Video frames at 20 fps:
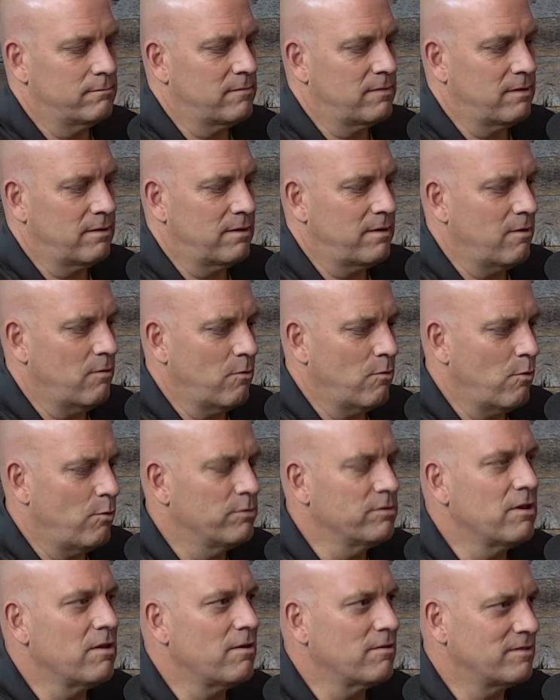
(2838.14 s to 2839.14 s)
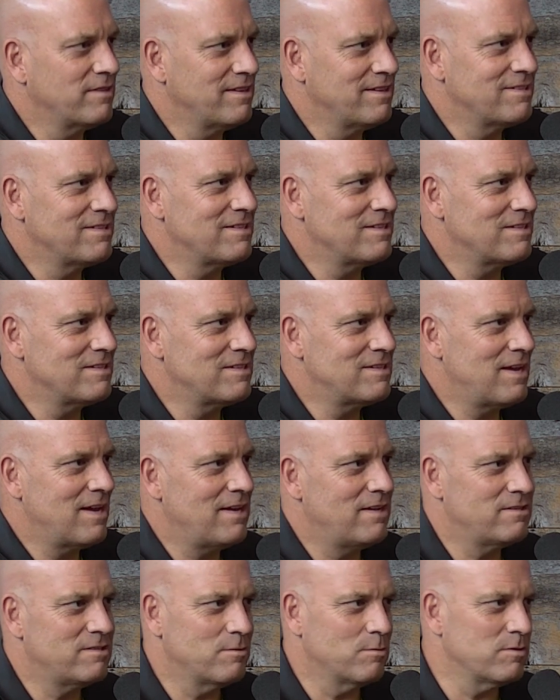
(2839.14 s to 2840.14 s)
old long distance
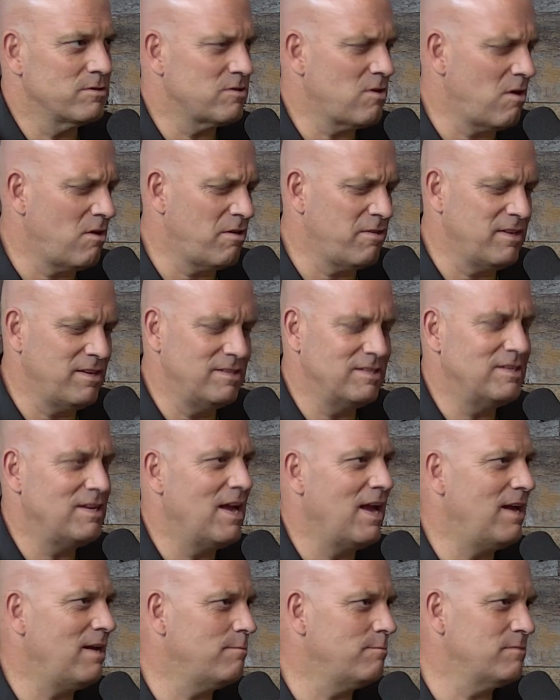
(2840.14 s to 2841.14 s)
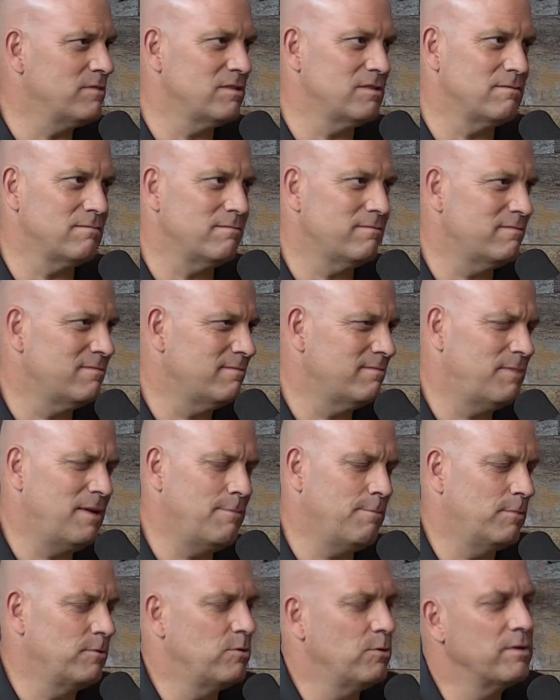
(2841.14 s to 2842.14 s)
days, there was all these games and
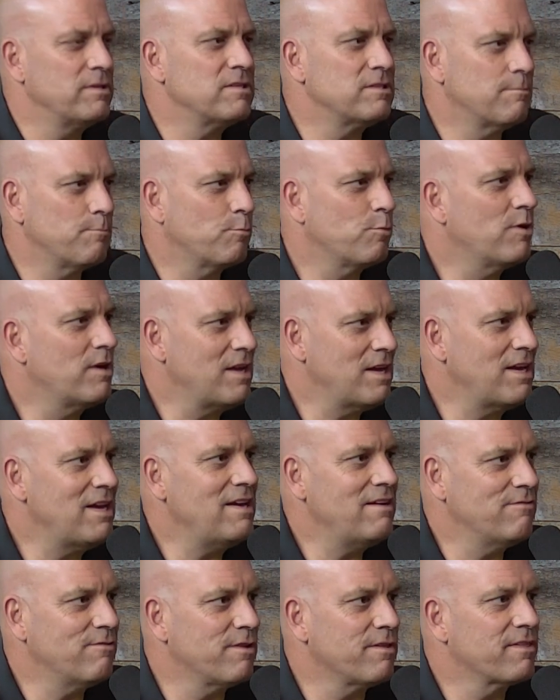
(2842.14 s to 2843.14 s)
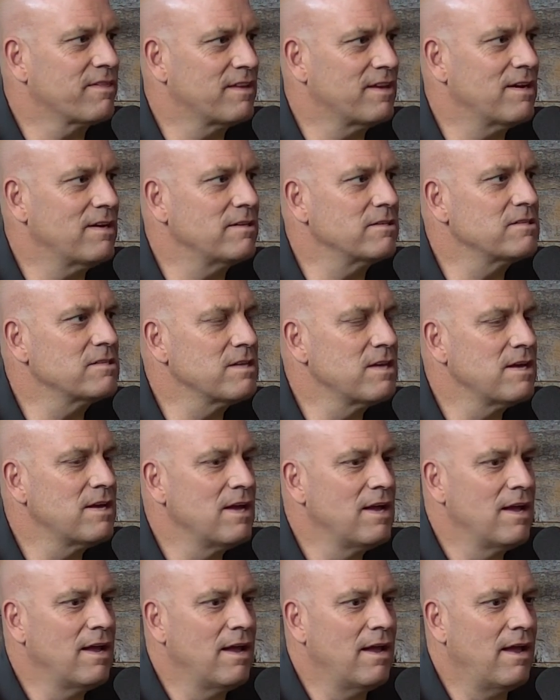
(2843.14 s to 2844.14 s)
people doing some pretty evil things.
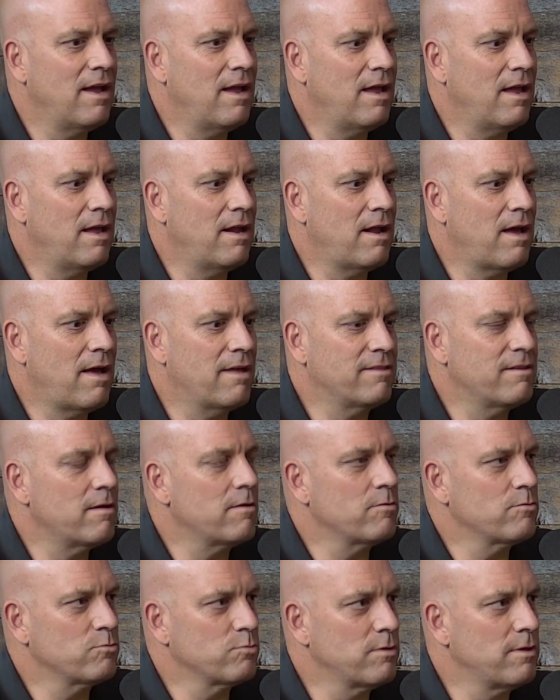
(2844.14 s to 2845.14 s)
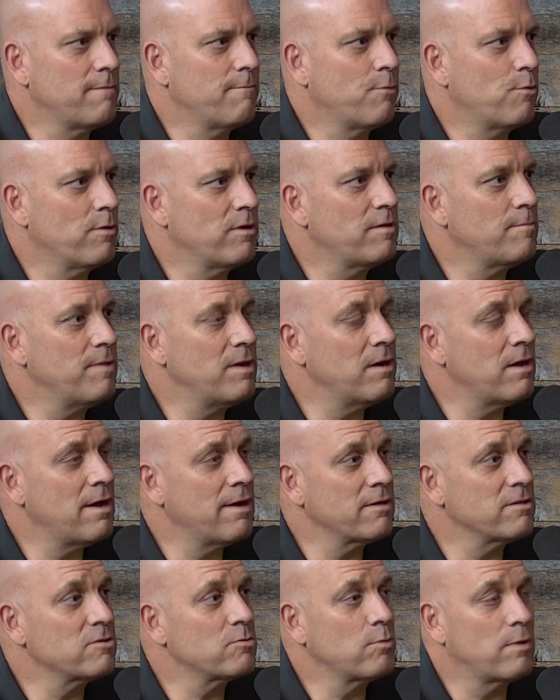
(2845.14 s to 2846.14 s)
And I thought it was real important to be
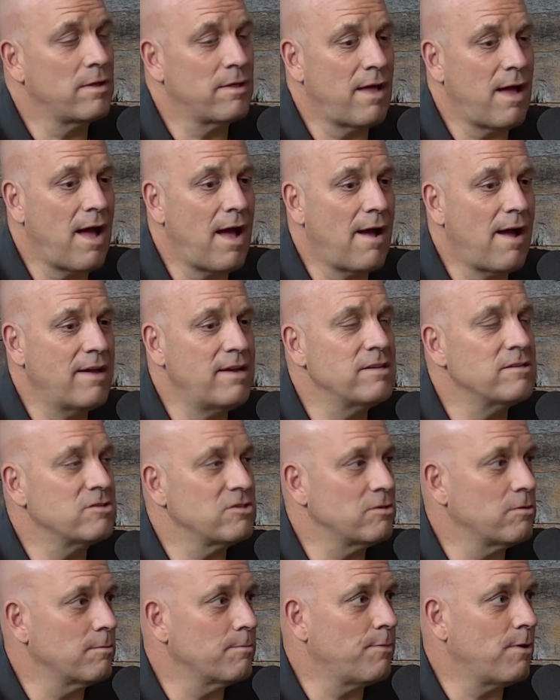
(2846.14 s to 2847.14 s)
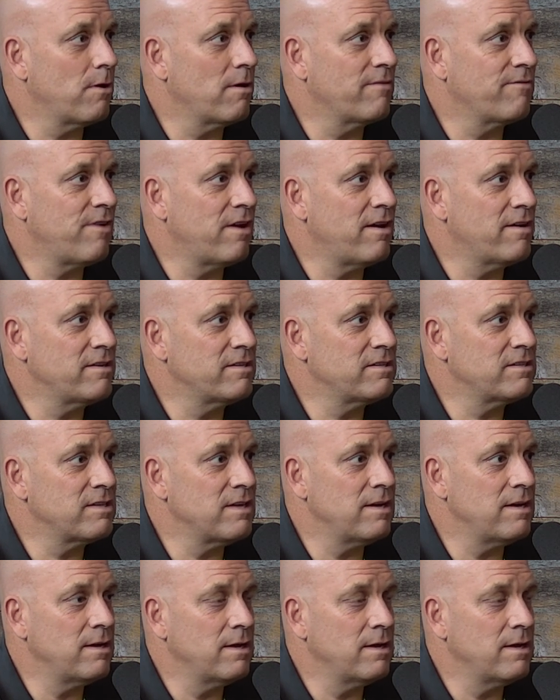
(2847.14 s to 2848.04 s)
honest. Well, I consider part of honesty